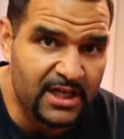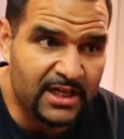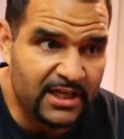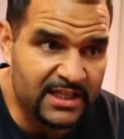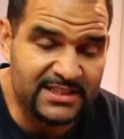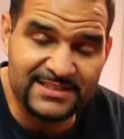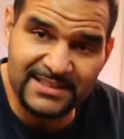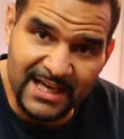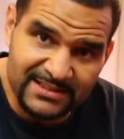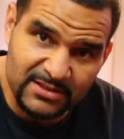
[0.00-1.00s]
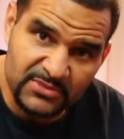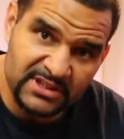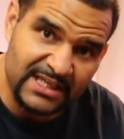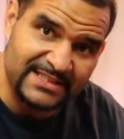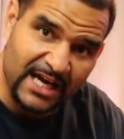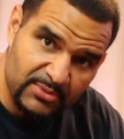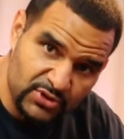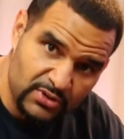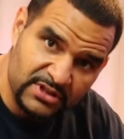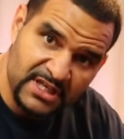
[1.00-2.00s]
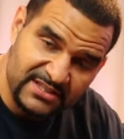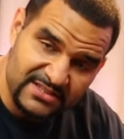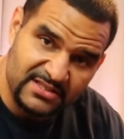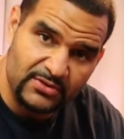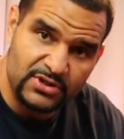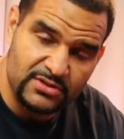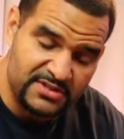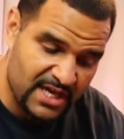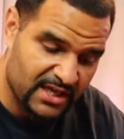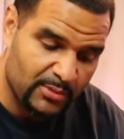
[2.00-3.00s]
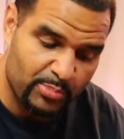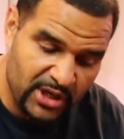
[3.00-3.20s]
It is not something that's absolutely necessary in your tank,